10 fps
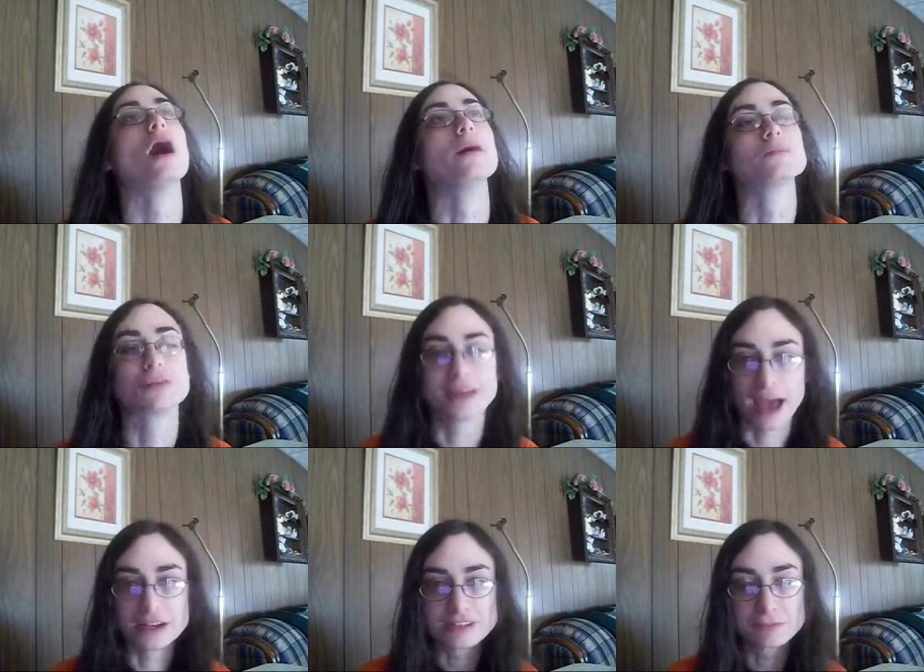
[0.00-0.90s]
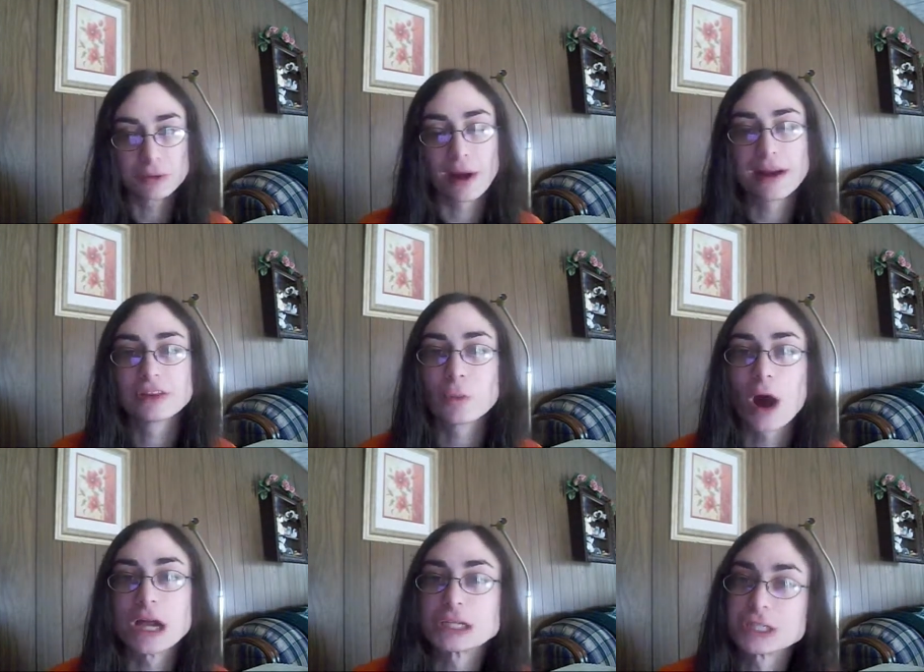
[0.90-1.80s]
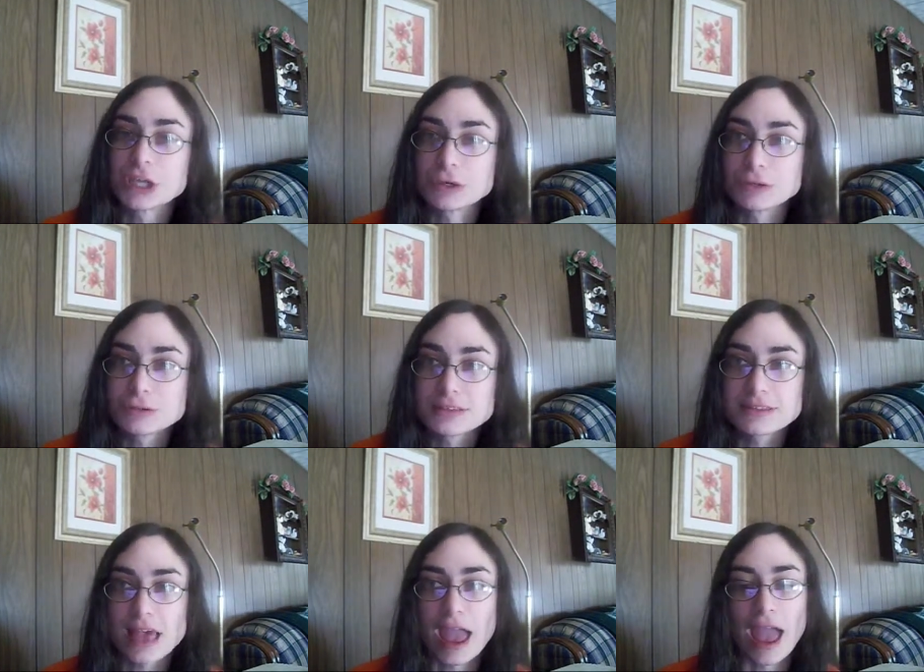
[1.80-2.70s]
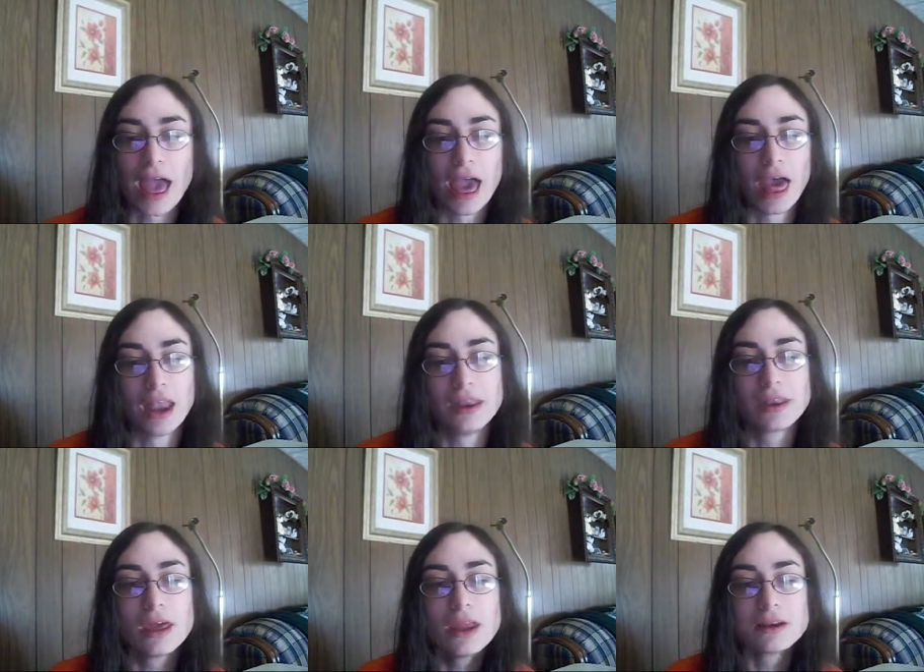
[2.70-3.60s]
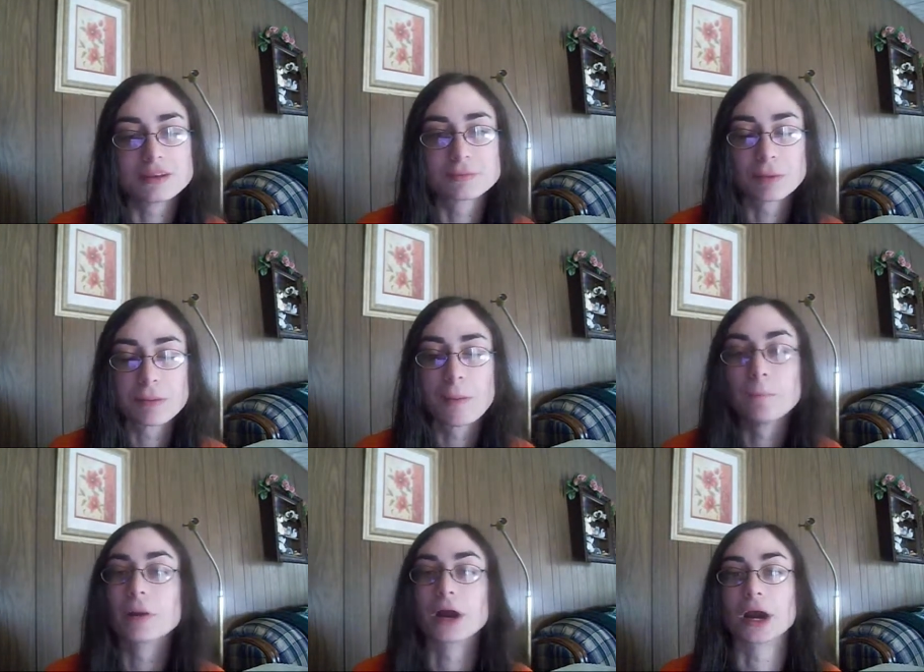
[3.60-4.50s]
So yeah, just be ready to watch those, and just remember,